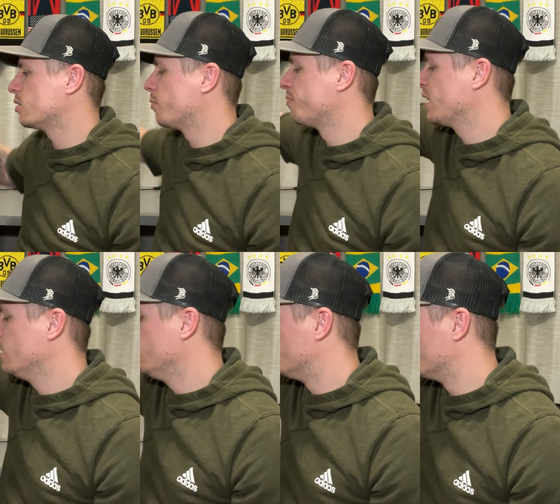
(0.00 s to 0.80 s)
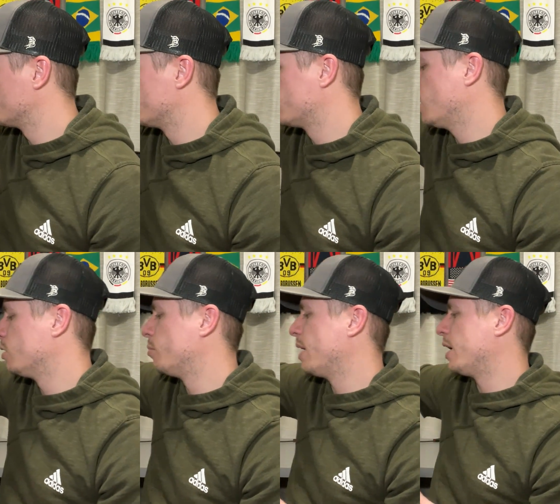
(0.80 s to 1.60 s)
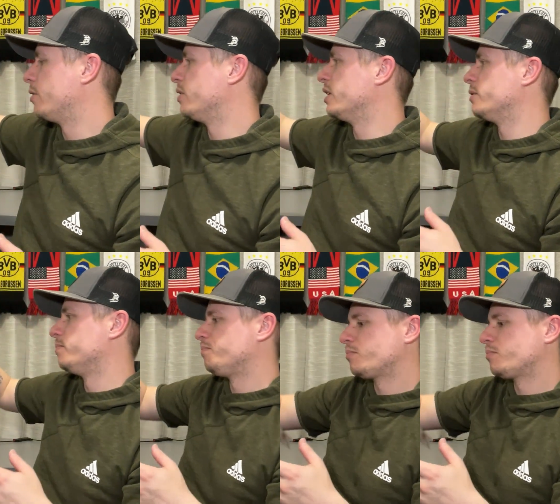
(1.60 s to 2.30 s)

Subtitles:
So really good color pattern there.